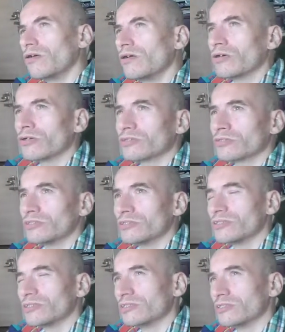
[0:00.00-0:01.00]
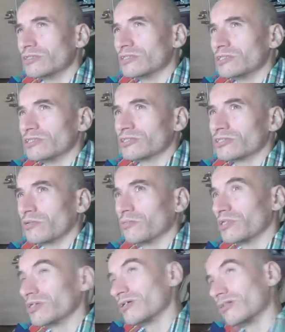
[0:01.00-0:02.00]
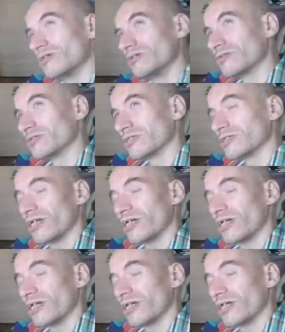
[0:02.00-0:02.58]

or uh, in something